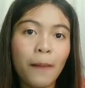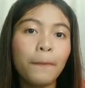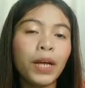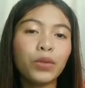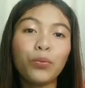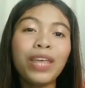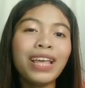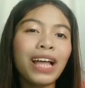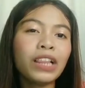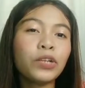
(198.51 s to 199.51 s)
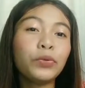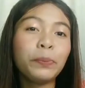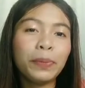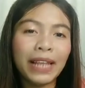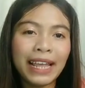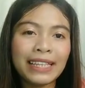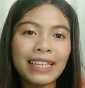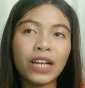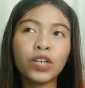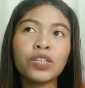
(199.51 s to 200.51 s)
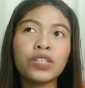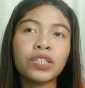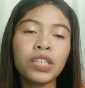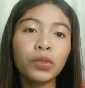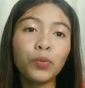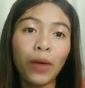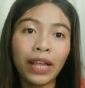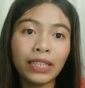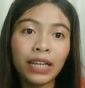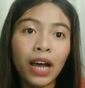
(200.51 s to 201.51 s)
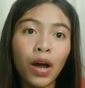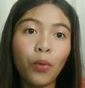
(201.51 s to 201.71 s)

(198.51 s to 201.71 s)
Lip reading: but we can't replace a constituent